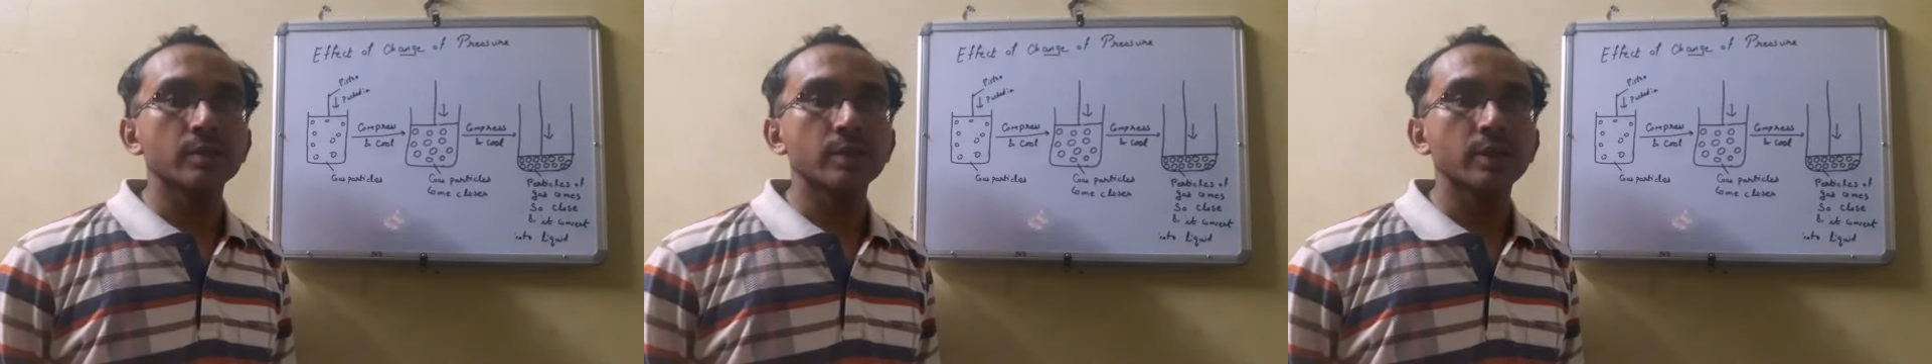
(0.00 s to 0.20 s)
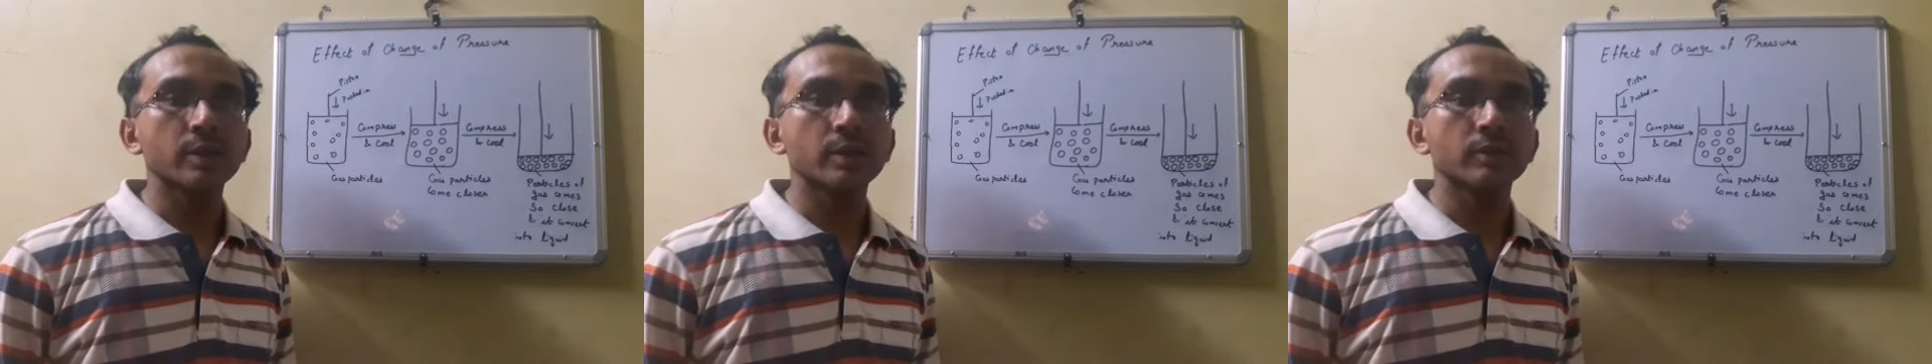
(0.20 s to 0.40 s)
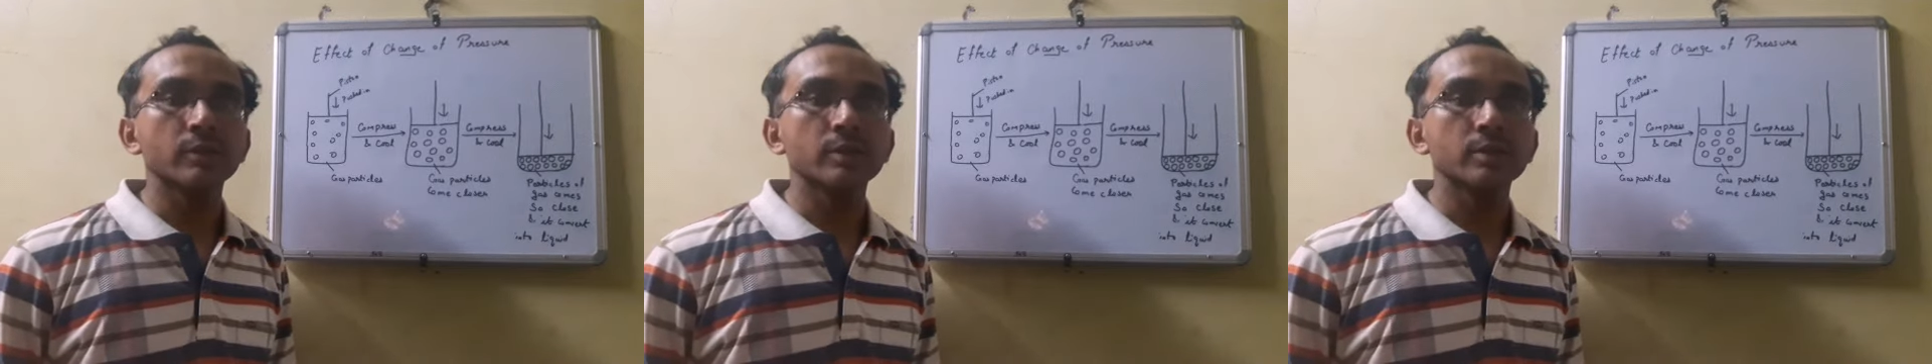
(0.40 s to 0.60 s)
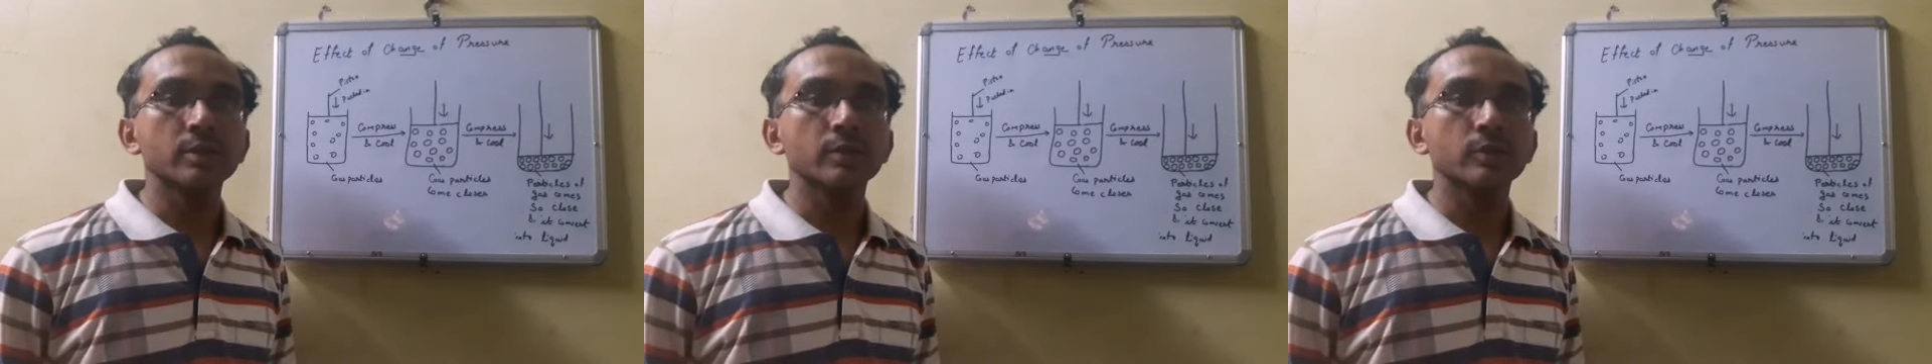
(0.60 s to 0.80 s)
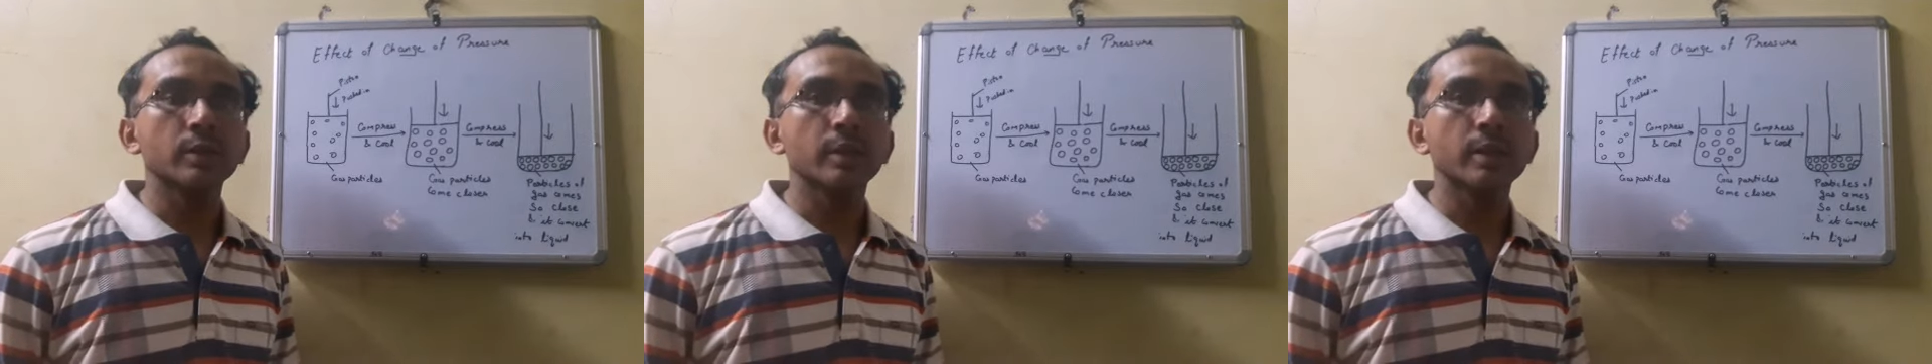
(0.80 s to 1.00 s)
state converts
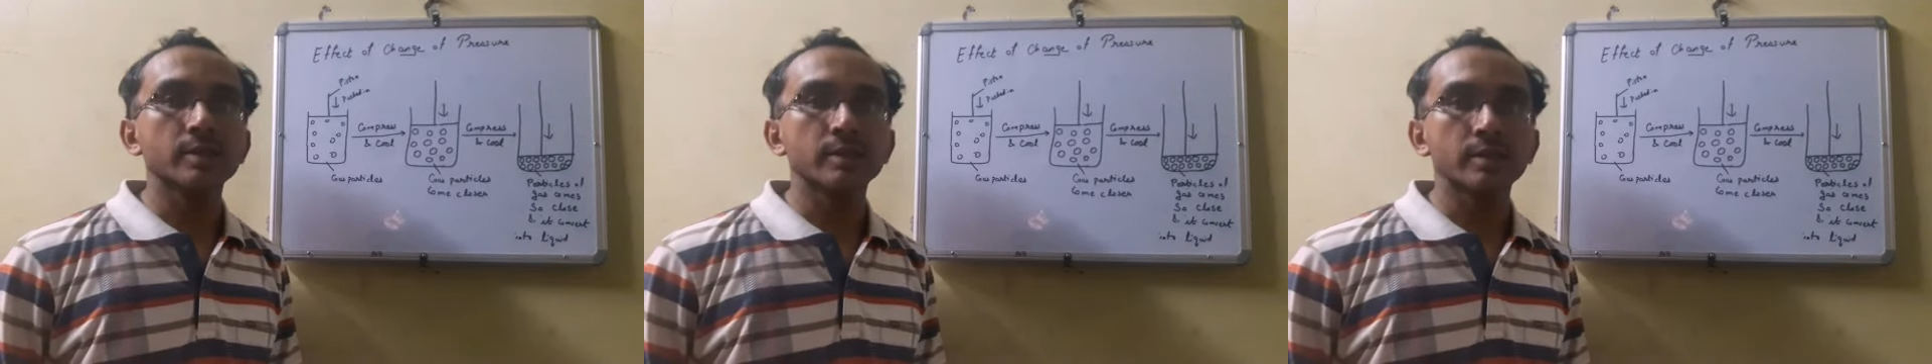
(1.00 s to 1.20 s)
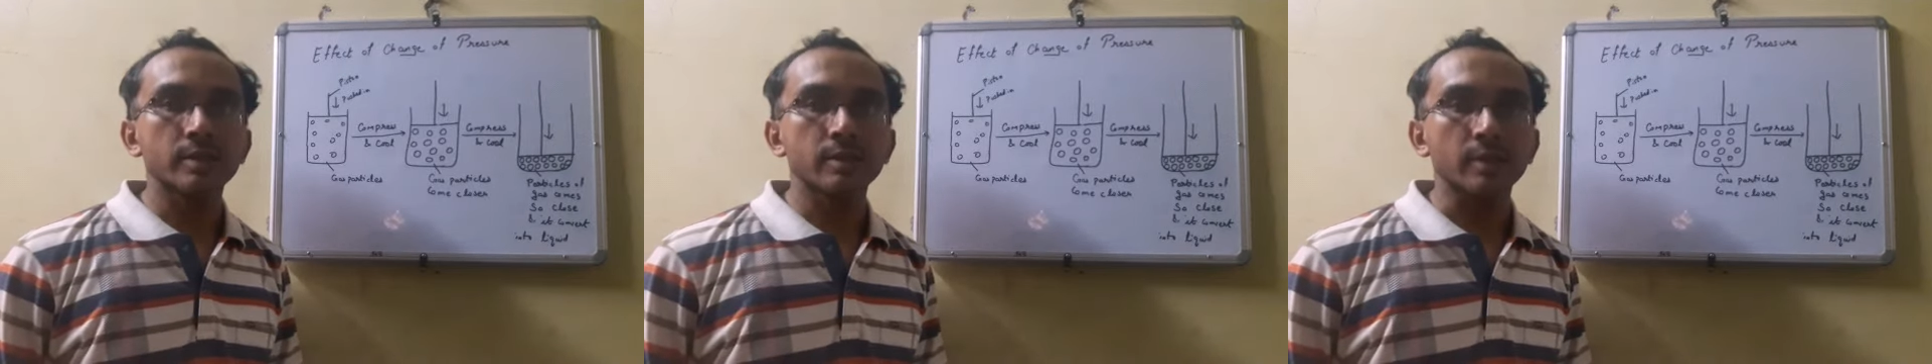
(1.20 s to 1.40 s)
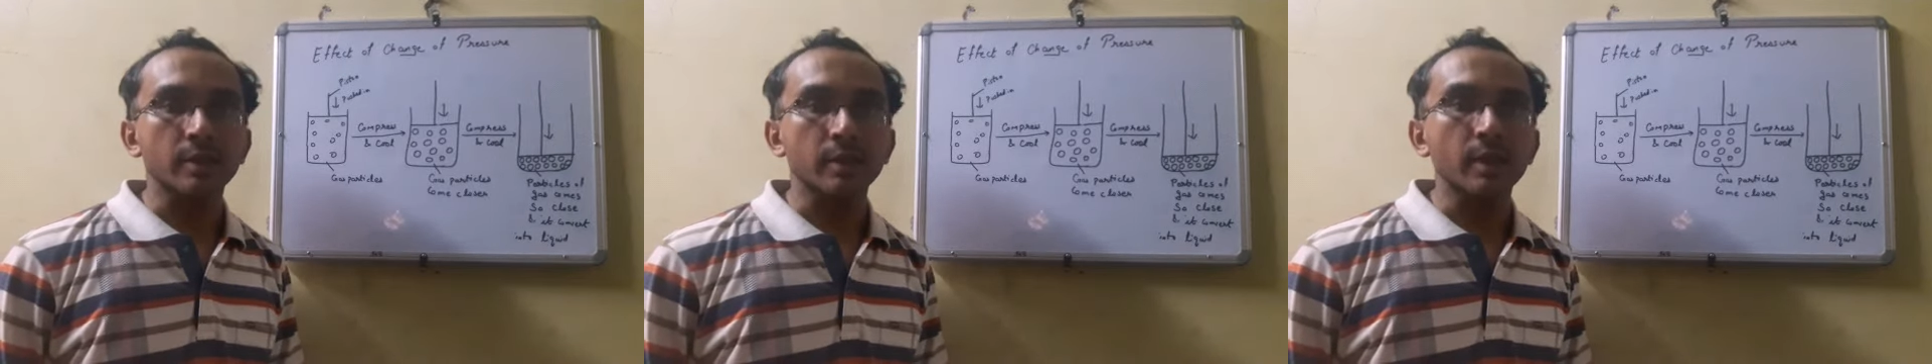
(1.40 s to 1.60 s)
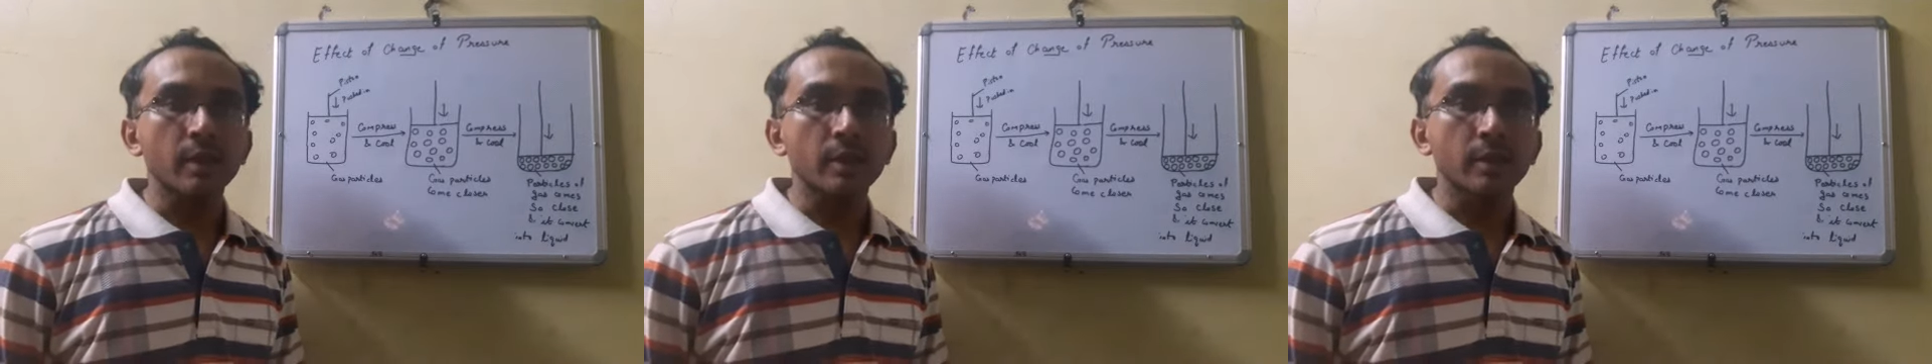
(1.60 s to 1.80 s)
into the gaseous state.